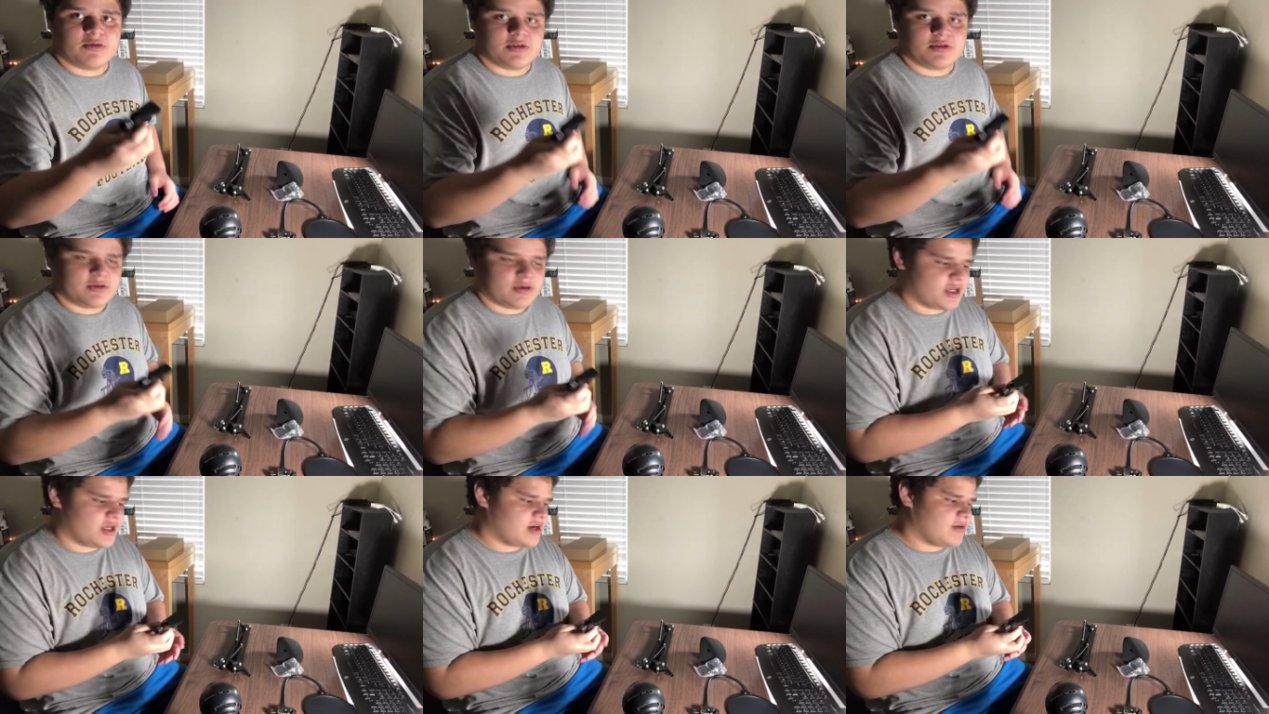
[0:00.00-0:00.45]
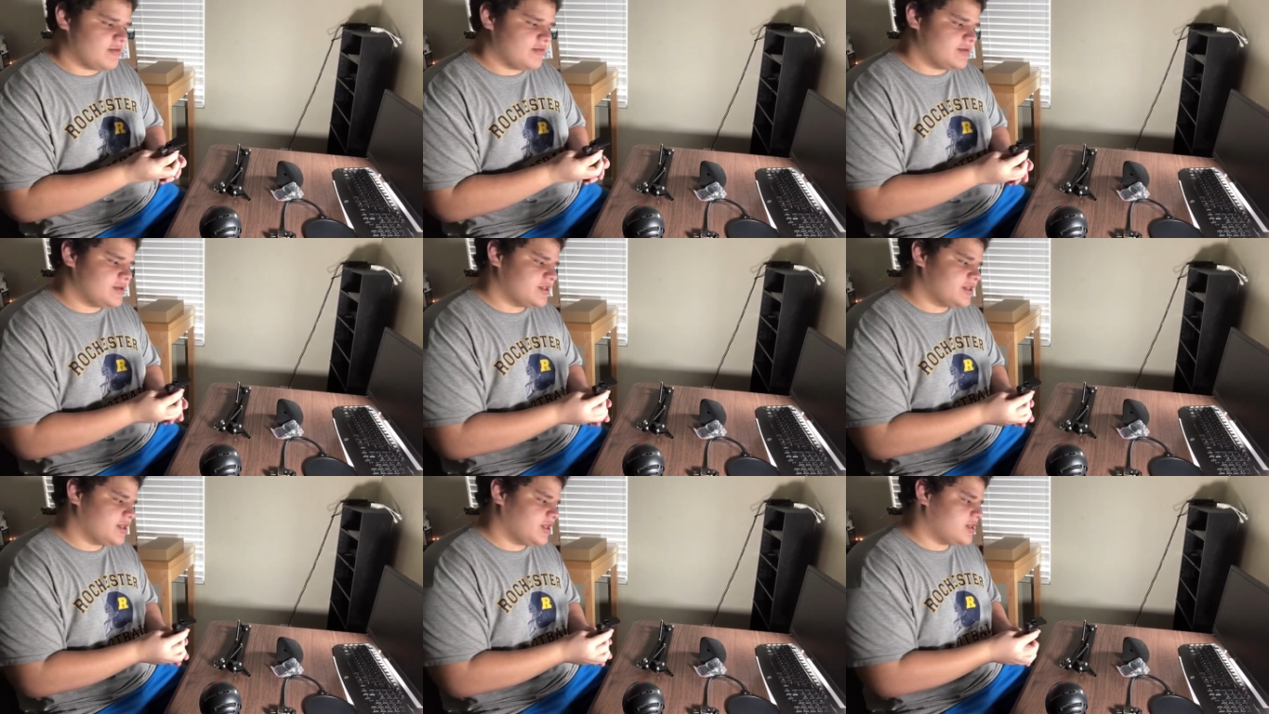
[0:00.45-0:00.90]
So again, I'm
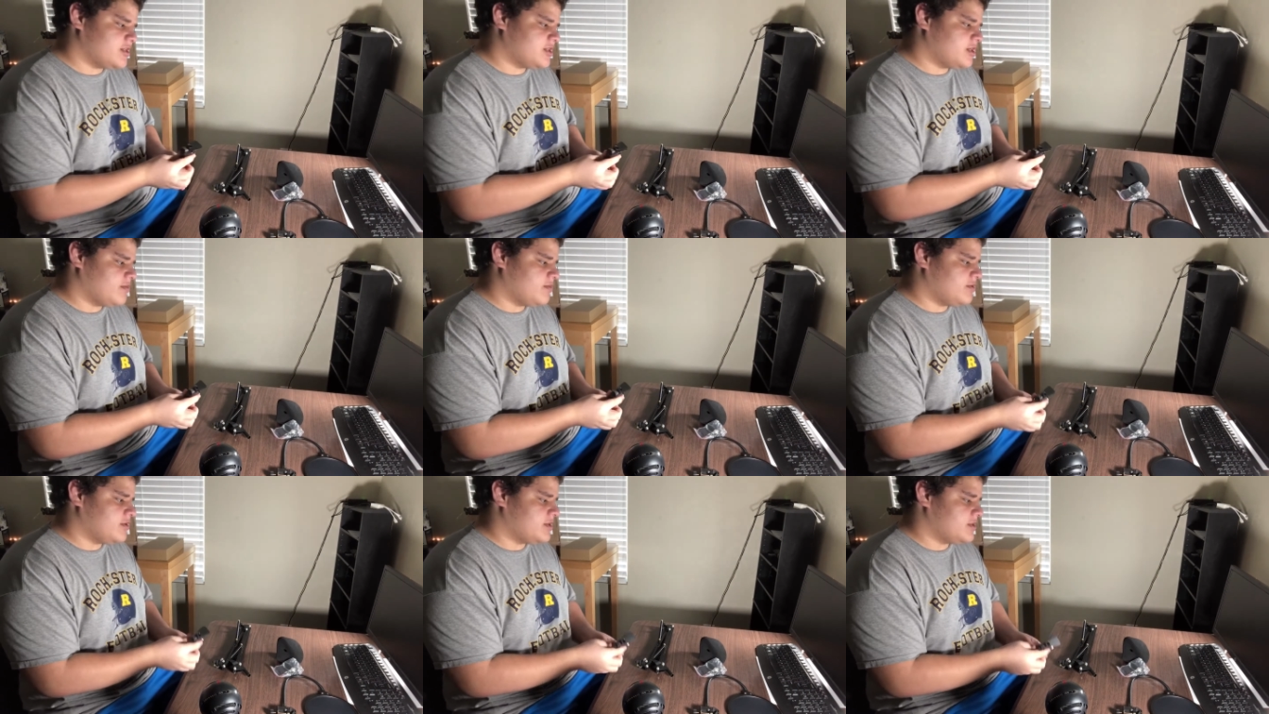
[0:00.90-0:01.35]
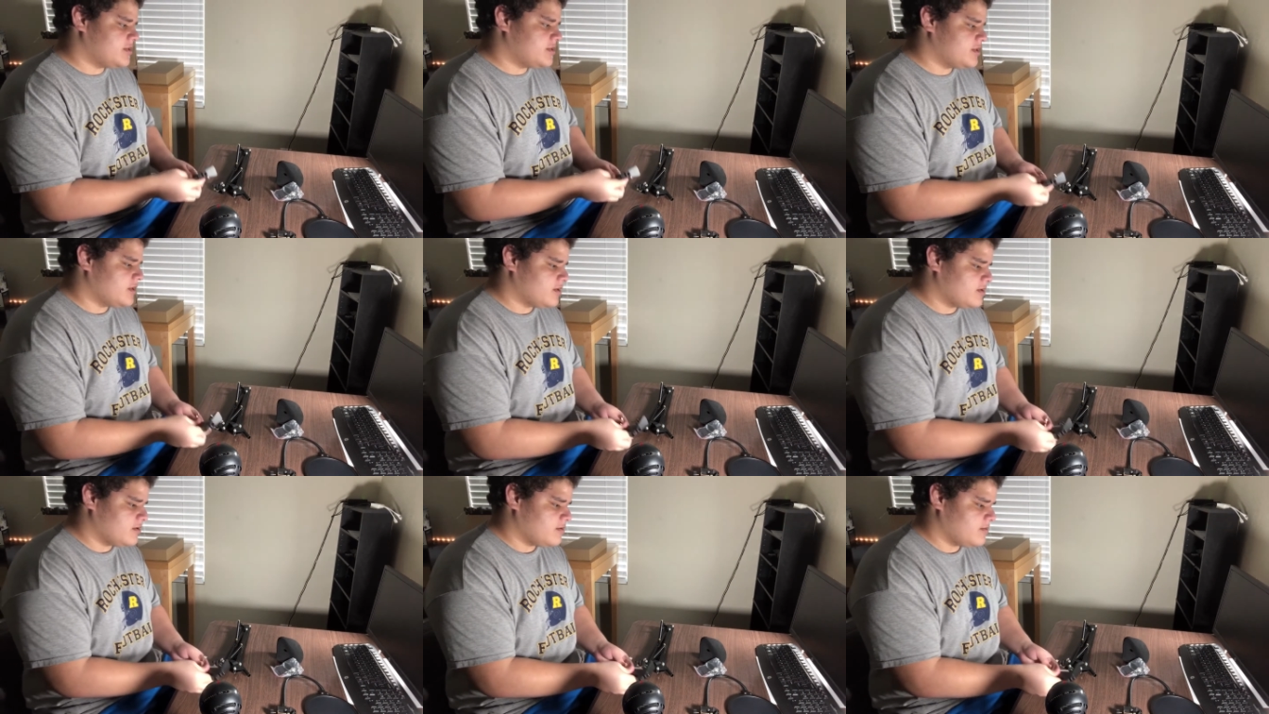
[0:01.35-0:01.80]
gonna set this up just
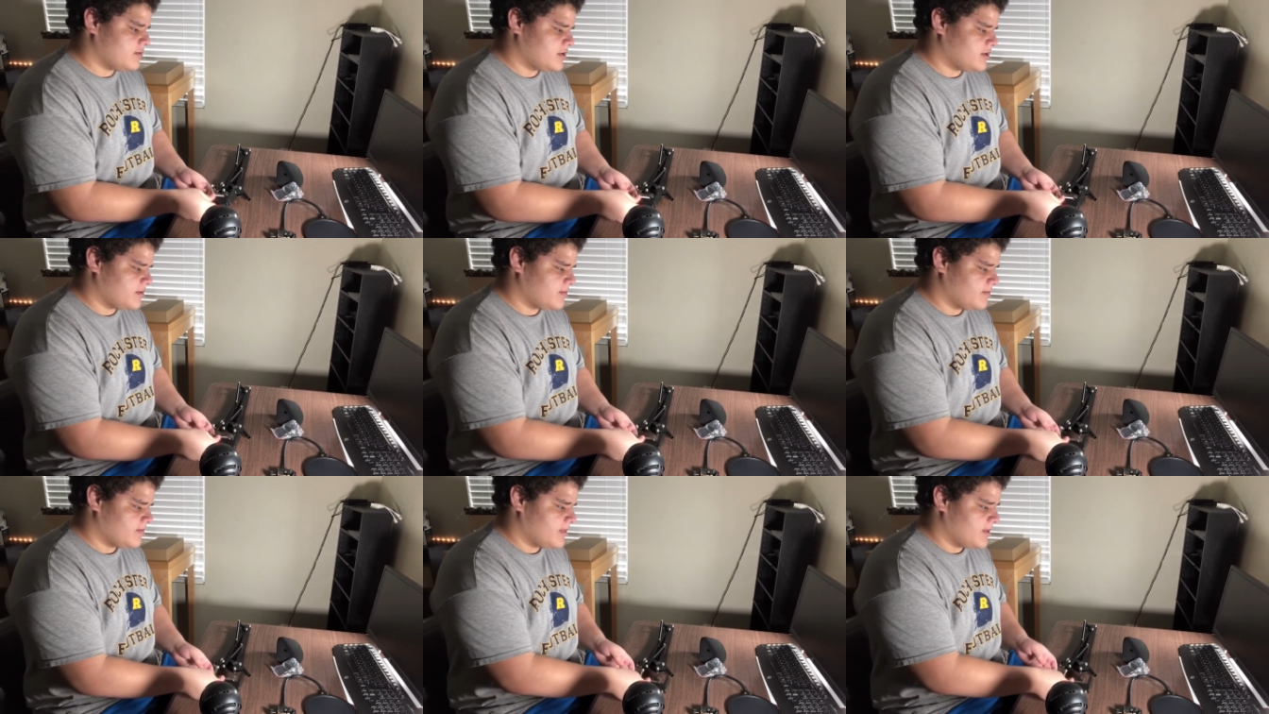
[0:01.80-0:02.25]
a little bit.